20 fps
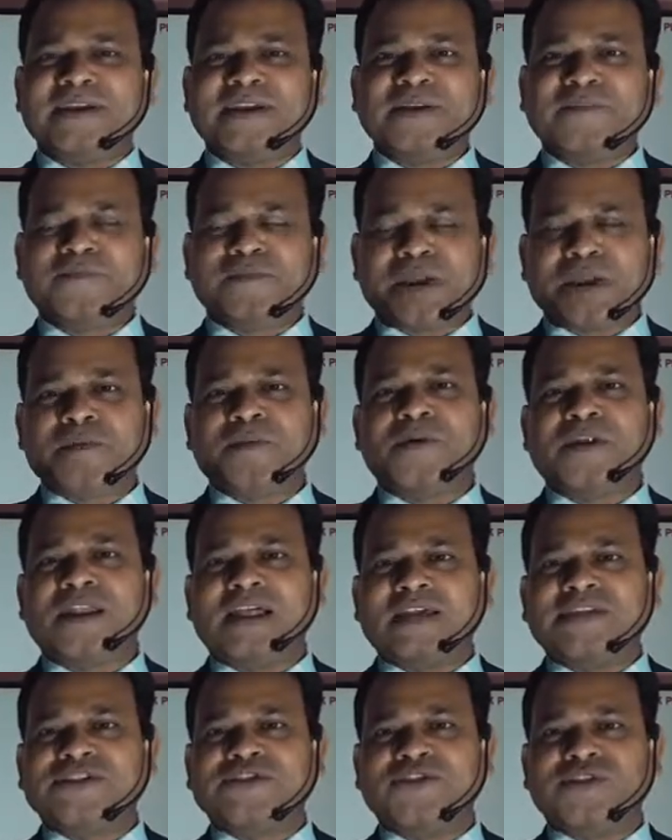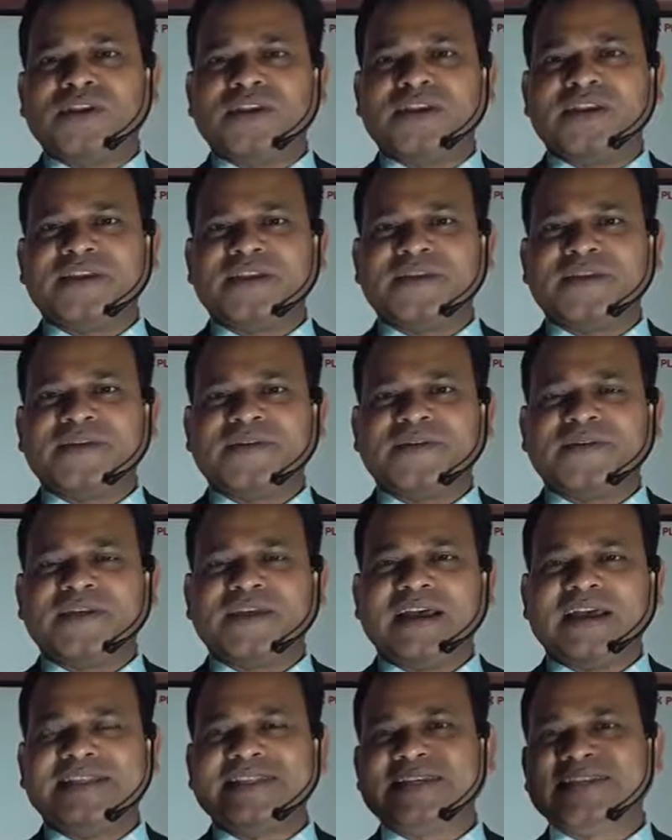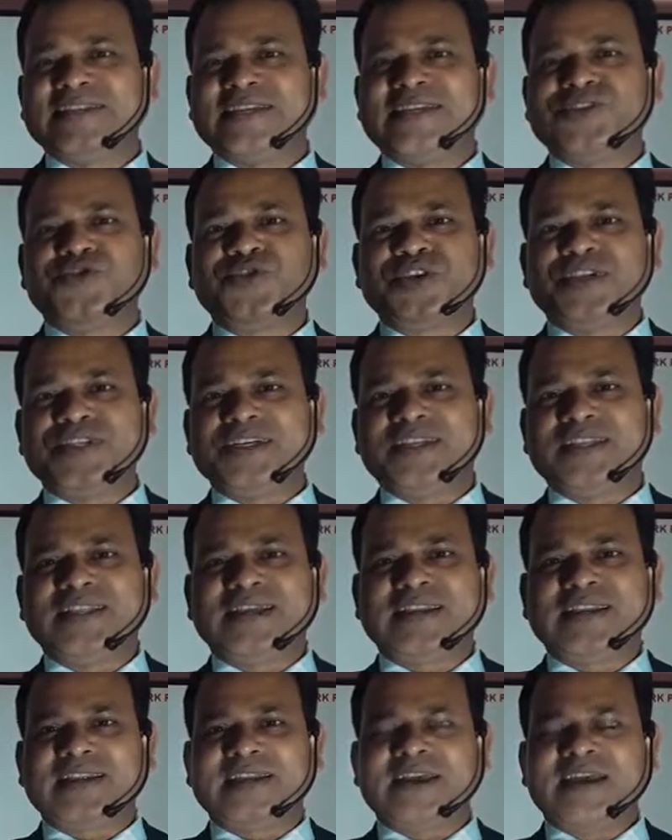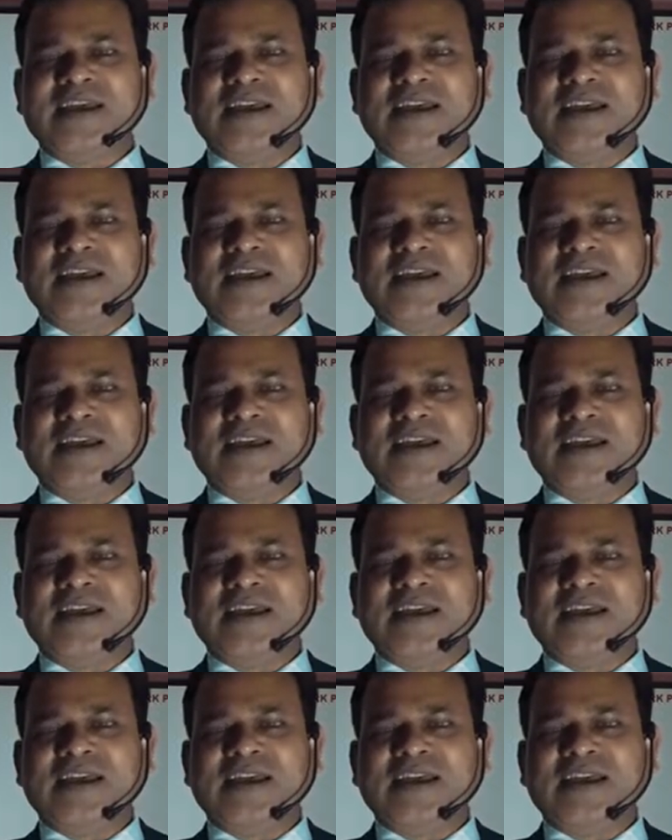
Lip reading: in people actually, and the situation then